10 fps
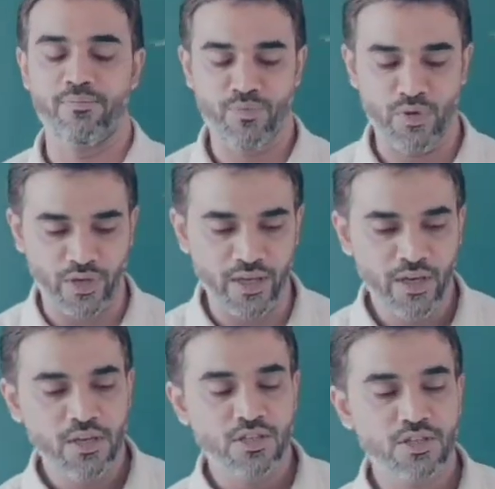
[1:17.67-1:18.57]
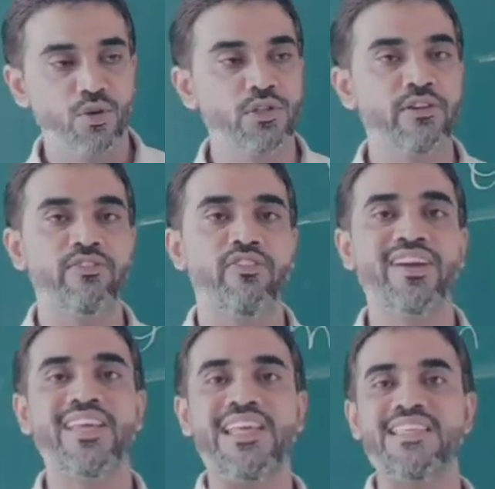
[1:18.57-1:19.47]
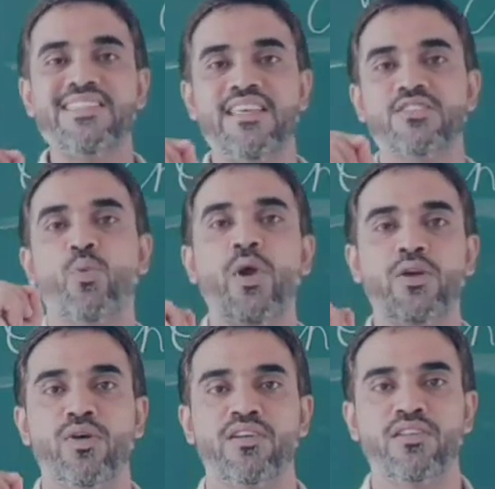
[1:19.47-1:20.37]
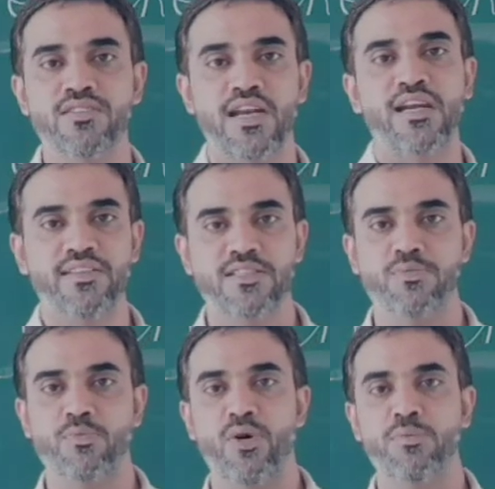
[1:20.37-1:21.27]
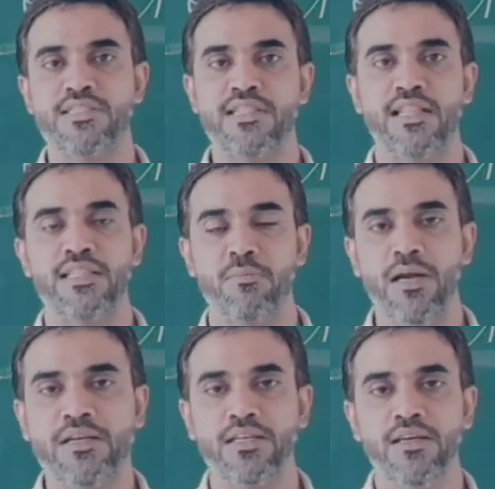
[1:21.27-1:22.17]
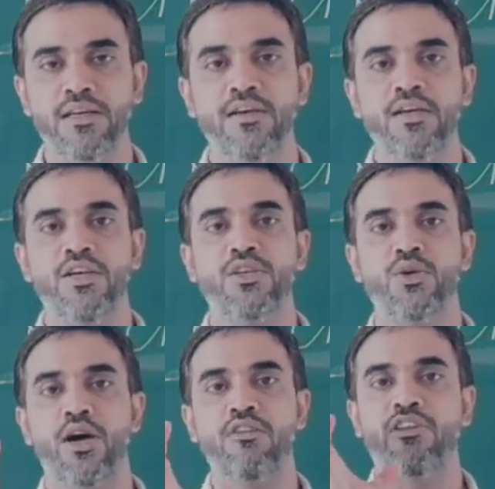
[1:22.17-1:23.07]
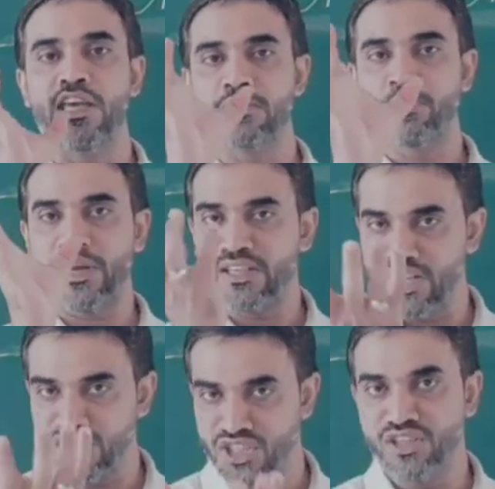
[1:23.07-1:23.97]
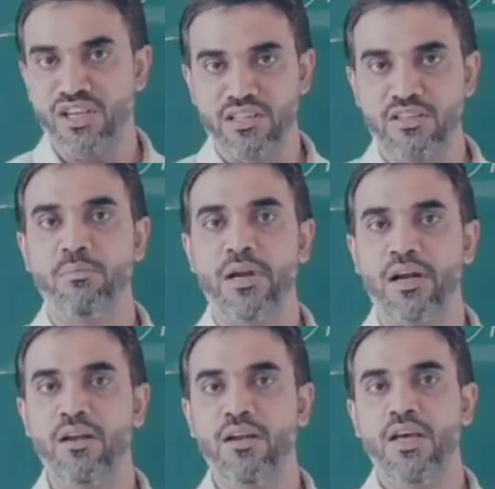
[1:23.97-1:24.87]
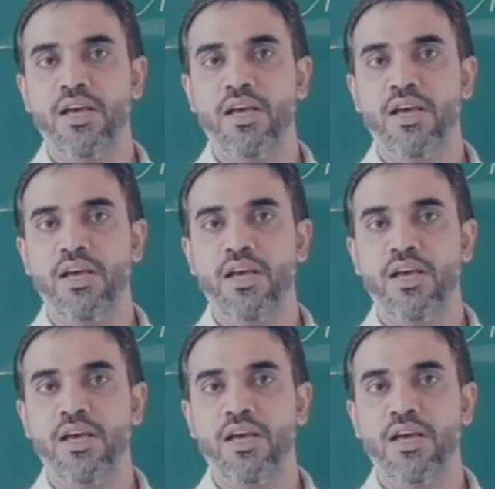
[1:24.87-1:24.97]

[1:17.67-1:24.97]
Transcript: Okay. So, the very easiest way to understand this poem is nothing but you have expectation in the middle,